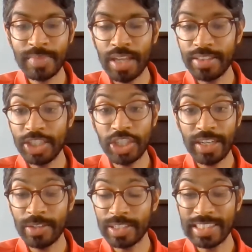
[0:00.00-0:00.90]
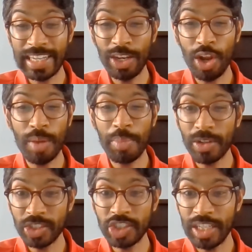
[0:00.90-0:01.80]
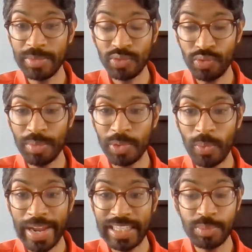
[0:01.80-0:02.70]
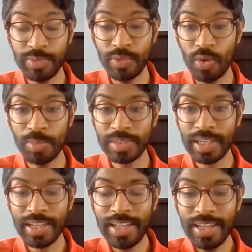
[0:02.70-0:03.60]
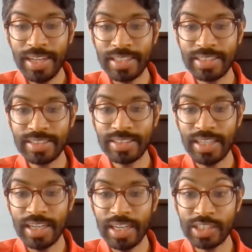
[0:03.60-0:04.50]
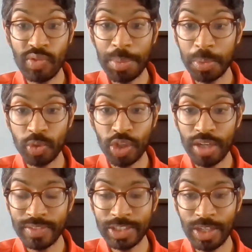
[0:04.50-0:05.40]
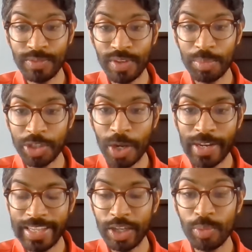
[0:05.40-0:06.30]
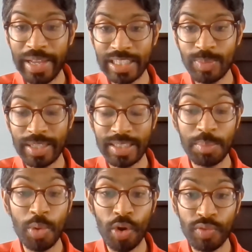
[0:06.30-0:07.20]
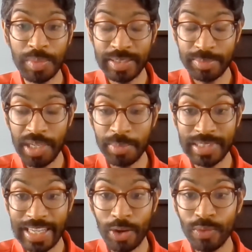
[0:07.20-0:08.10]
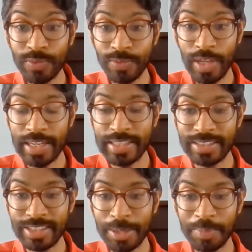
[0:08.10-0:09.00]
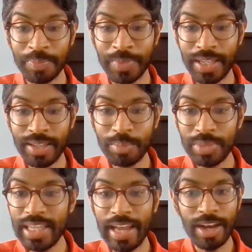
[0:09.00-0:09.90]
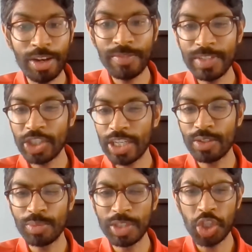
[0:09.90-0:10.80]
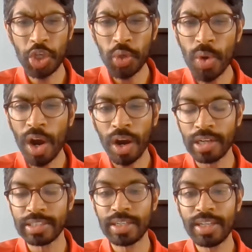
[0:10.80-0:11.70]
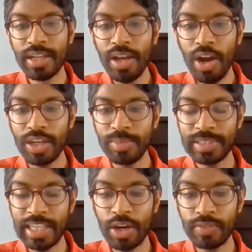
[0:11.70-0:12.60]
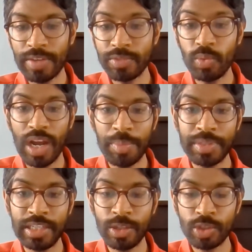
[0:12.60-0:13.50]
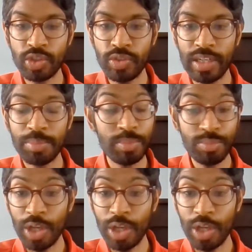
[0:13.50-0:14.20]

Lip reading: I think Checo can take a lot of positives from the way he's performed as a Red Bull driver so far, but know that he'll be expecting more from himself. And but yeah, I don't think Checo should be too hard on himself after what happened in Austria.